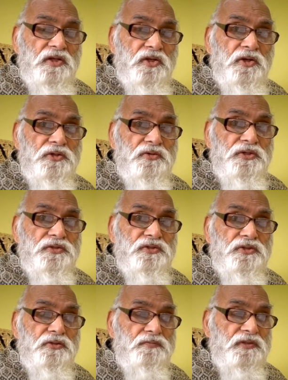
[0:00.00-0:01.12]
not to
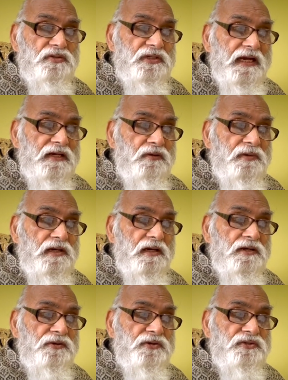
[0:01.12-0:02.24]
disturb, the child will
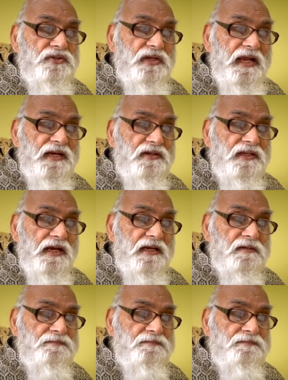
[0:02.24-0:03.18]
understand that.